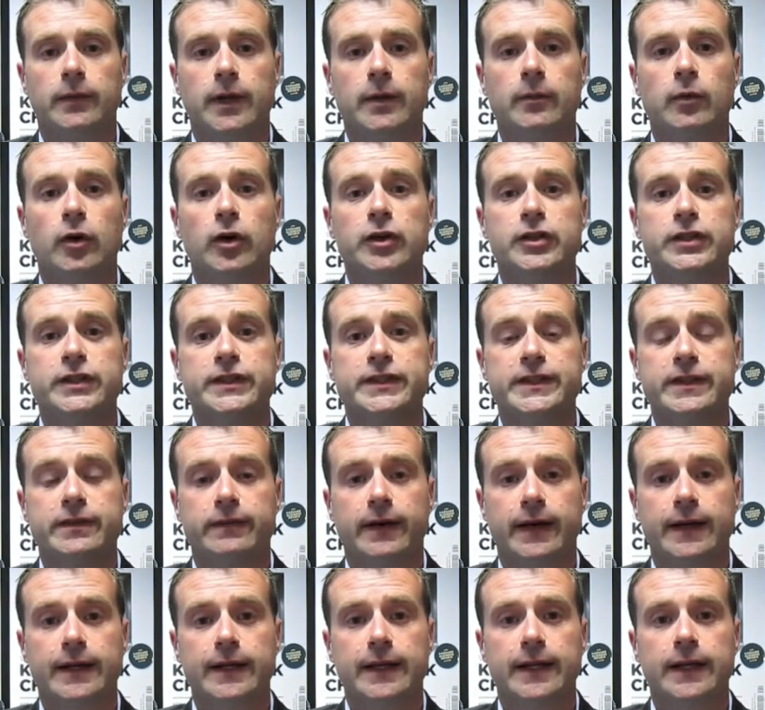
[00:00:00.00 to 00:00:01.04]
emergency
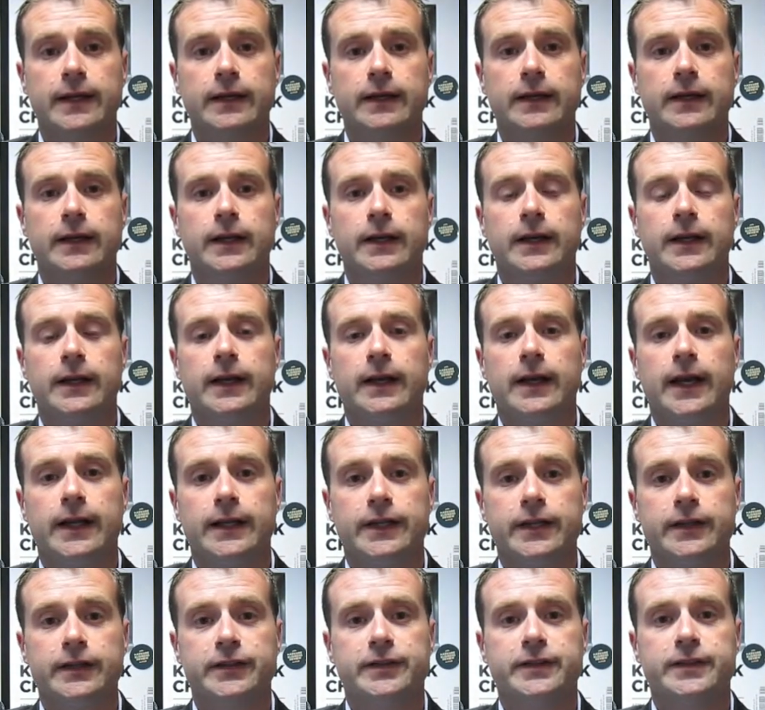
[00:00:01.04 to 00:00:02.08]
funding
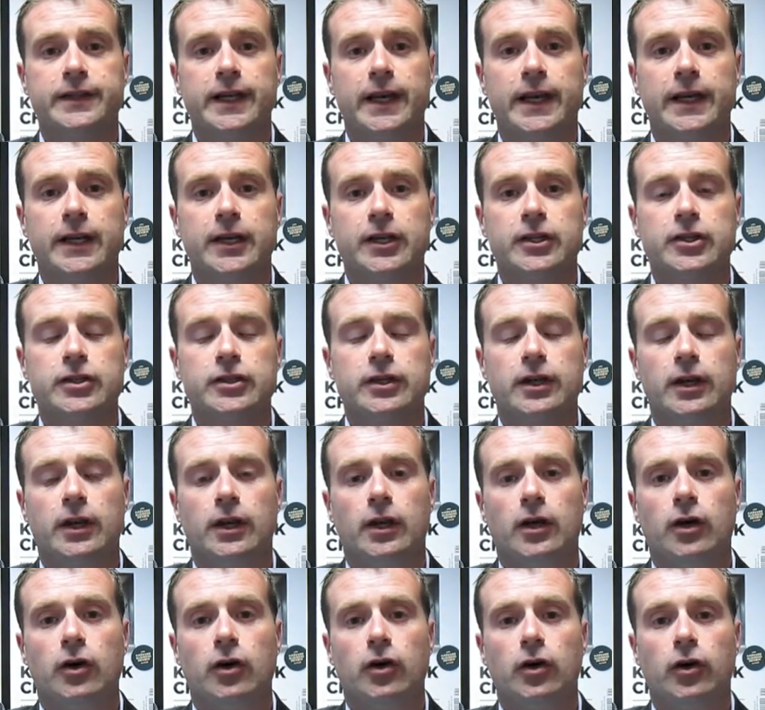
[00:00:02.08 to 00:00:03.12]
at this stage.
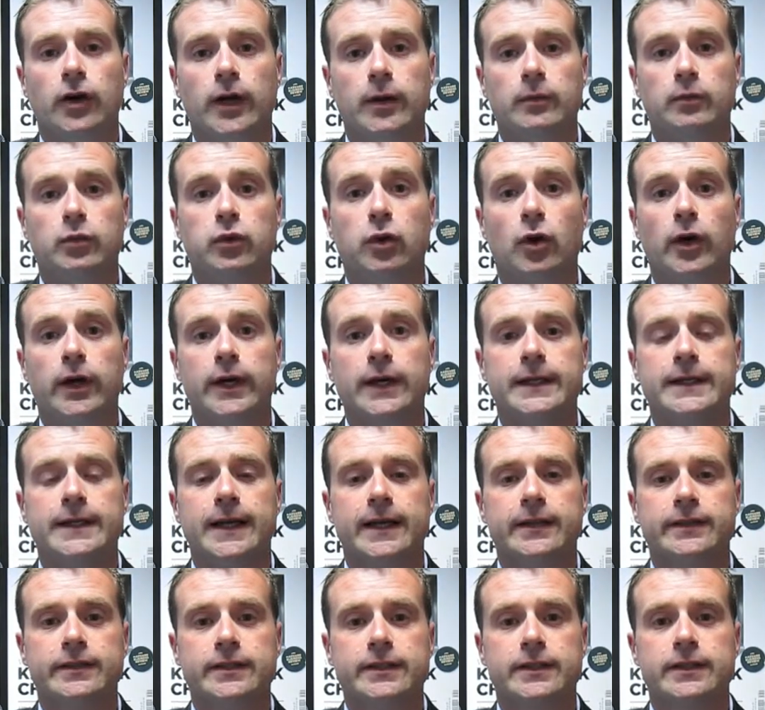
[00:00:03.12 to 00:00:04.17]
Her employer
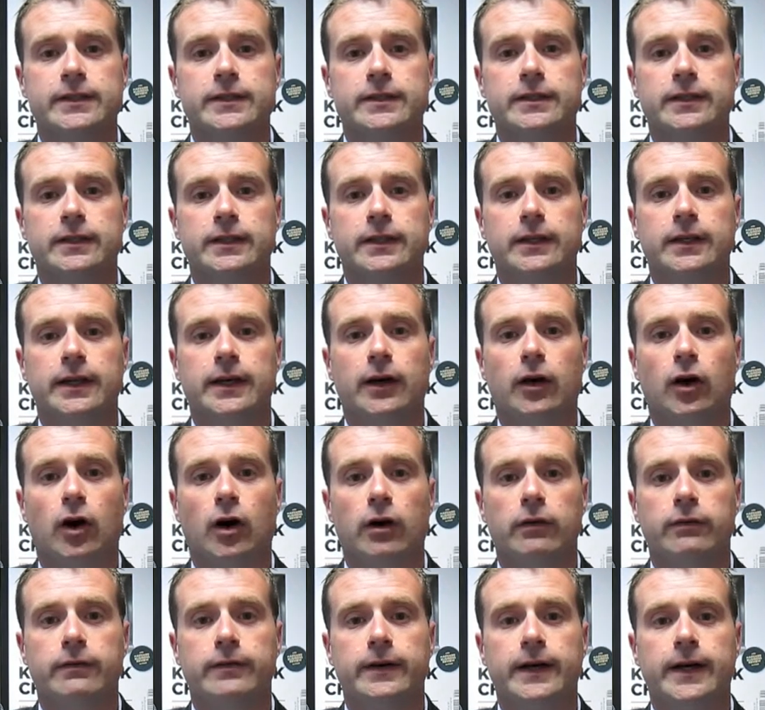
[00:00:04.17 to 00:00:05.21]
doesn't
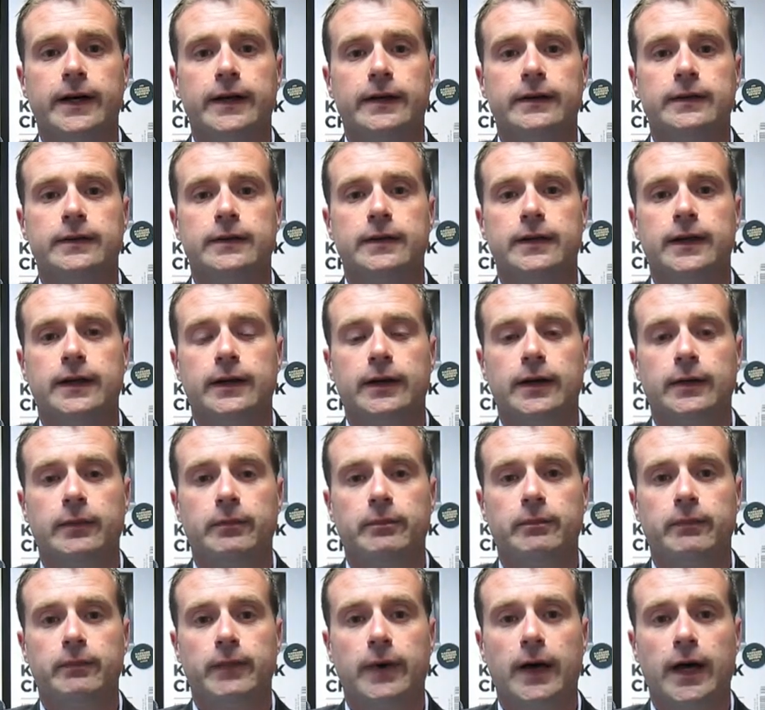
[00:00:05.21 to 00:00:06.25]
offer
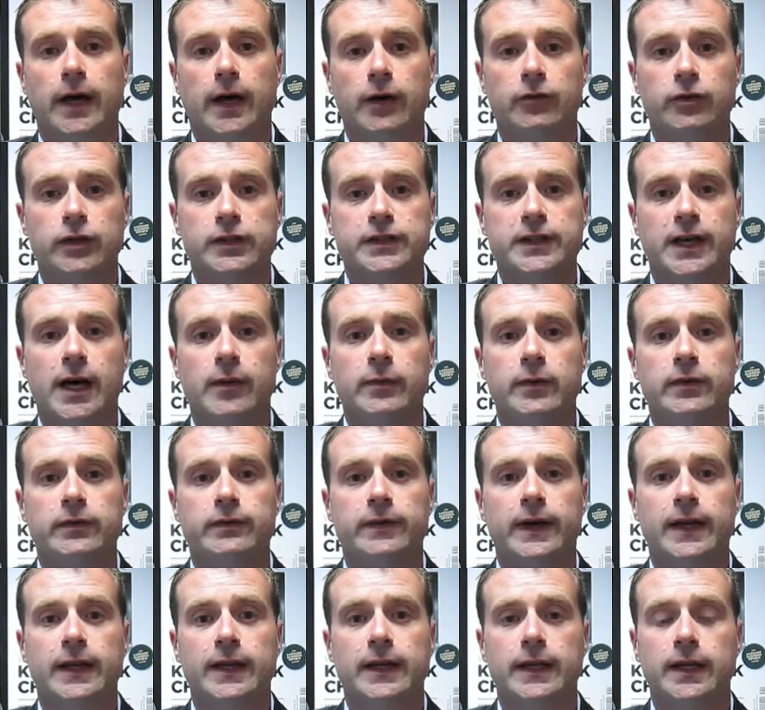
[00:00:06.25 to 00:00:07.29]
retirement
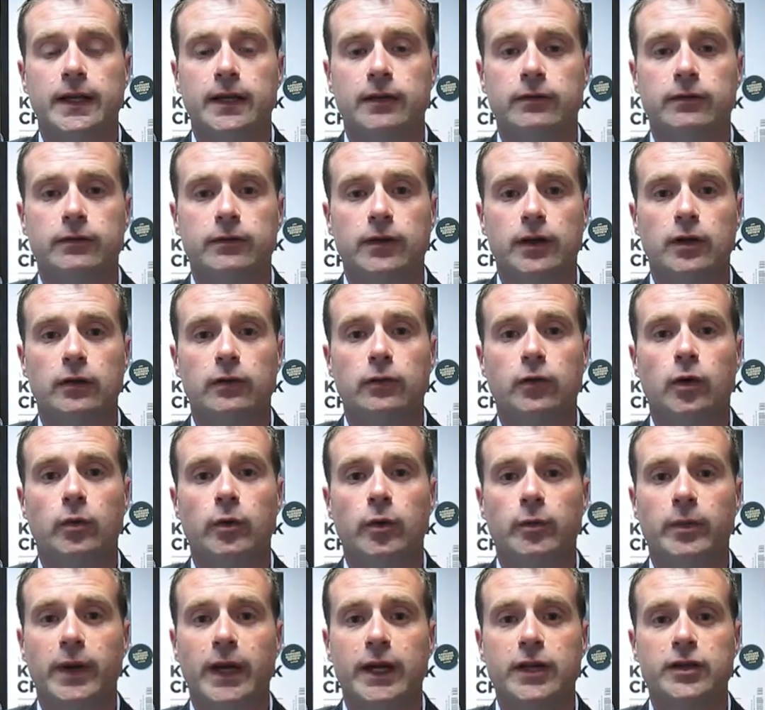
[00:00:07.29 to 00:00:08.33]
funding in the form
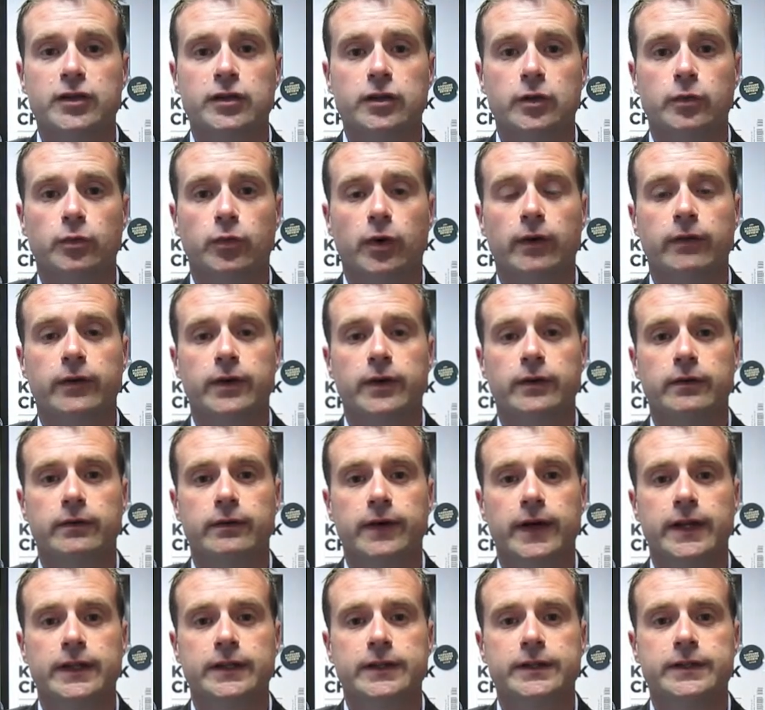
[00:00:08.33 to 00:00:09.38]
of pension or provident
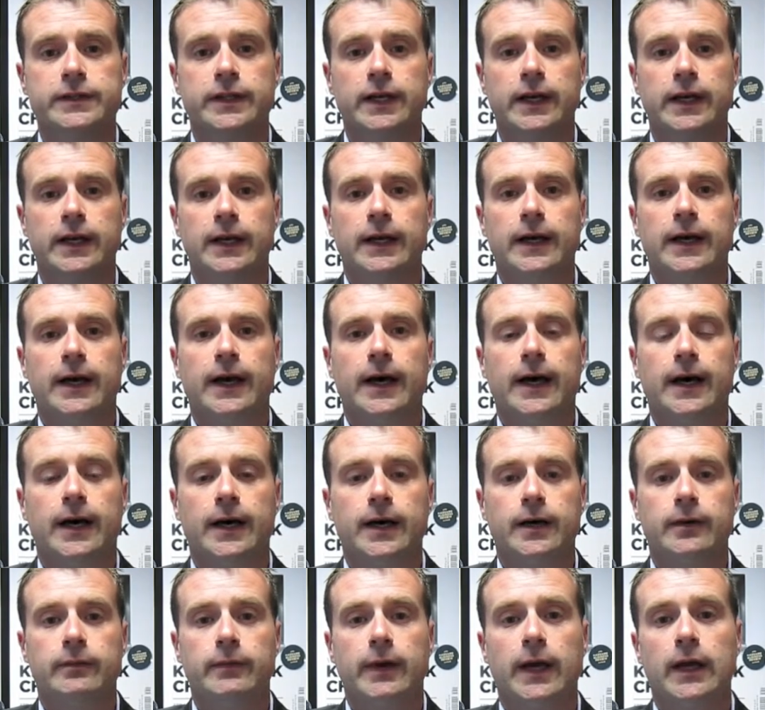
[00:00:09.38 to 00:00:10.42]
funds,
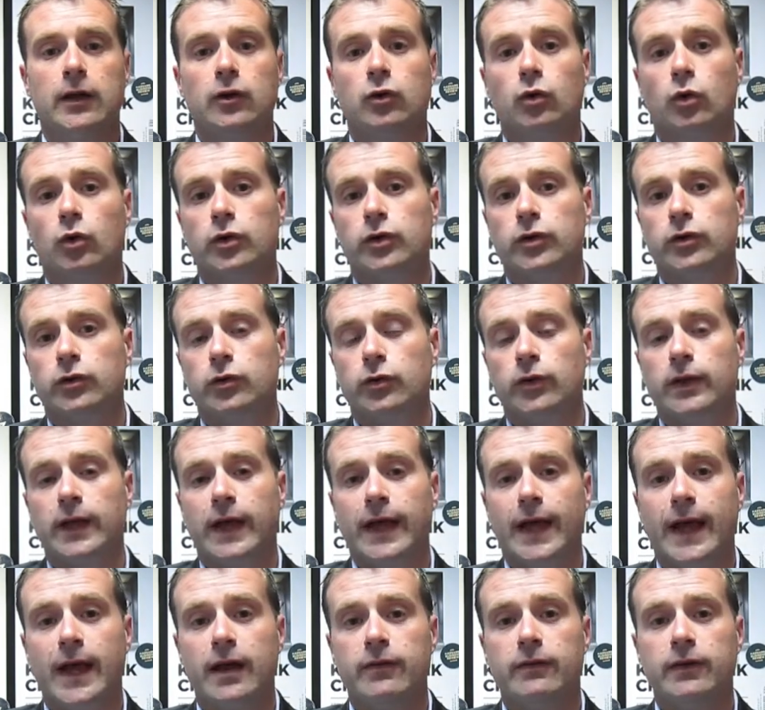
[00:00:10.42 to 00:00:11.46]
and nor do
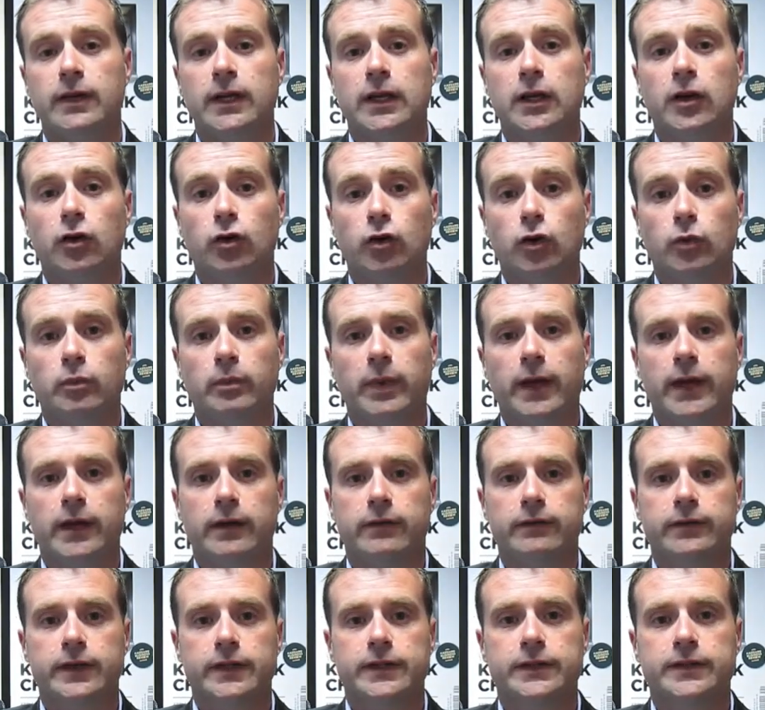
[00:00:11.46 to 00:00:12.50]
they have any group
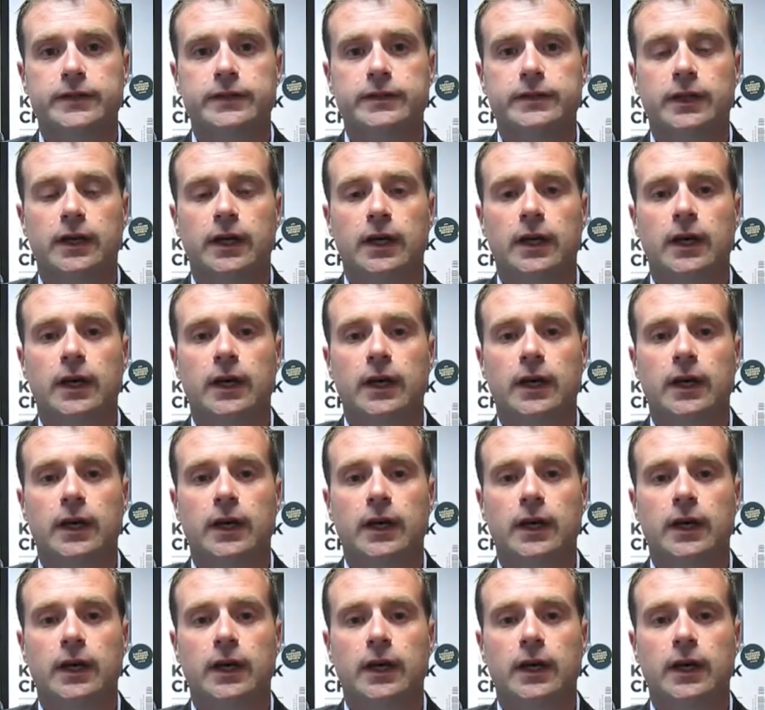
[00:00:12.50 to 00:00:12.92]
benefits.